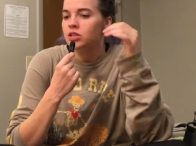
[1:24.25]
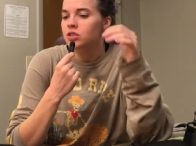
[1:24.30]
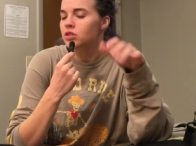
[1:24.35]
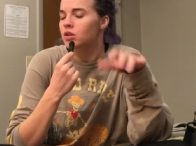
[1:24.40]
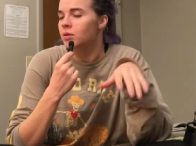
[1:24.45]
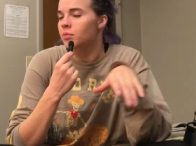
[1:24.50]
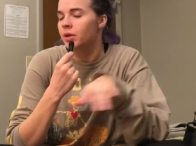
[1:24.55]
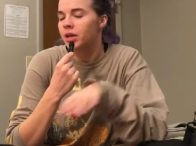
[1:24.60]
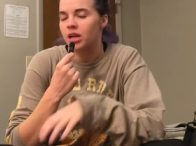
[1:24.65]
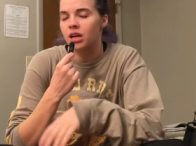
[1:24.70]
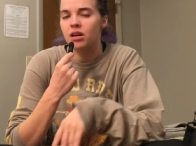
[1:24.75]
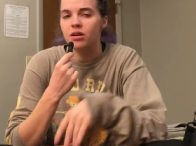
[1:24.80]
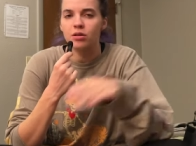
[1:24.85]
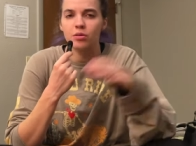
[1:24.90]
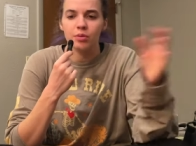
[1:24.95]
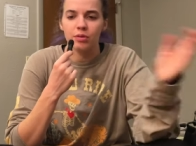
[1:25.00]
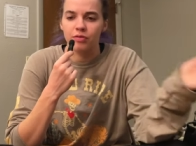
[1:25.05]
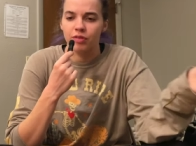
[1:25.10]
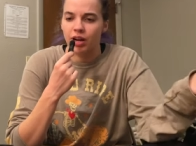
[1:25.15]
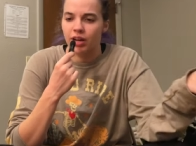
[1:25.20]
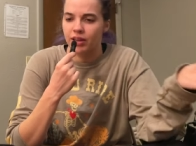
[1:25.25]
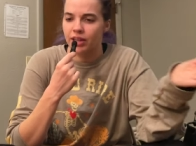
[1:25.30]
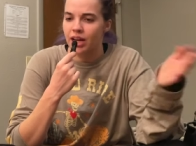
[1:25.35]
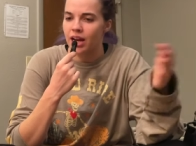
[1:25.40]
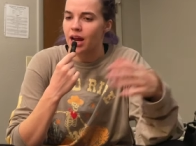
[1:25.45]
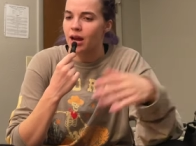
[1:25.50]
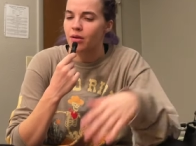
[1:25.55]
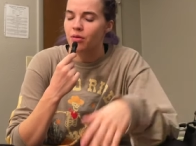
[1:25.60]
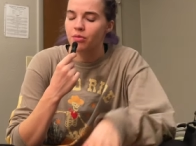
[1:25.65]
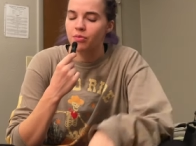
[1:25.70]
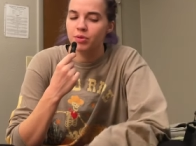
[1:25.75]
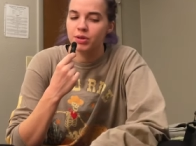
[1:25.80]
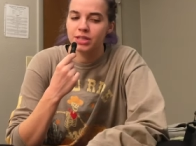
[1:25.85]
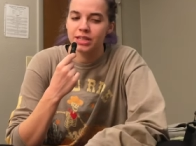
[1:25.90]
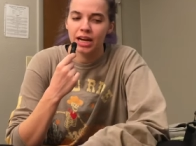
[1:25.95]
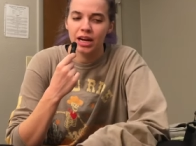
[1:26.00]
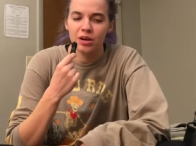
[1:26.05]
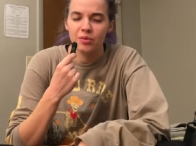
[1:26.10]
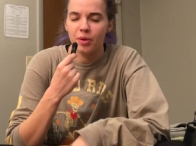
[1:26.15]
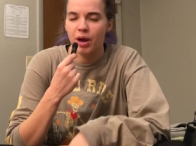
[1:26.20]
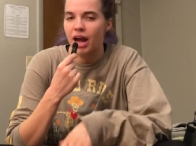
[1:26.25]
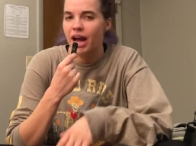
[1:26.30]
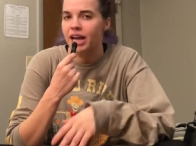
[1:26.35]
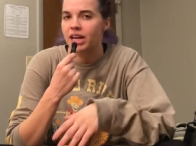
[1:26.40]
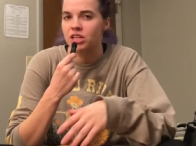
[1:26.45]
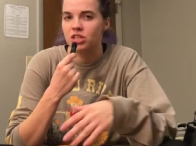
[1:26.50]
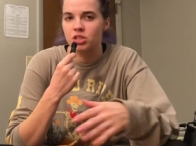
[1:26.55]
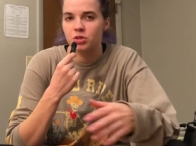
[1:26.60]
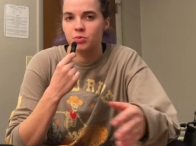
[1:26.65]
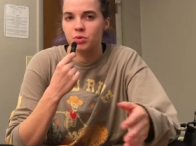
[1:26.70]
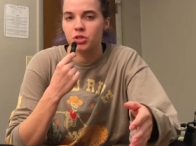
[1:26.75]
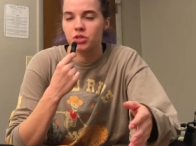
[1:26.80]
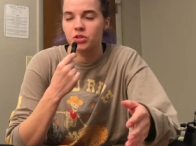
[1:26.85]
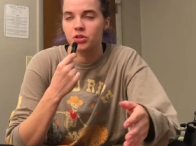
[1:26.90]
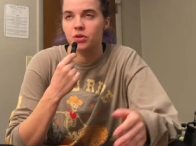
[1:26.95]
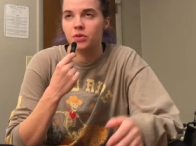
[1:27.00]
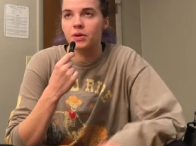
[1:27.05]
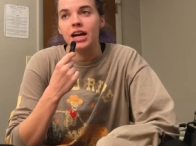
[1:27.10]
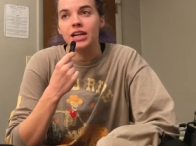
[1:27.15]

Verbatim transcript: So I'm like, oh, it'll be fine. Like, I'll be tired, but I can just push through.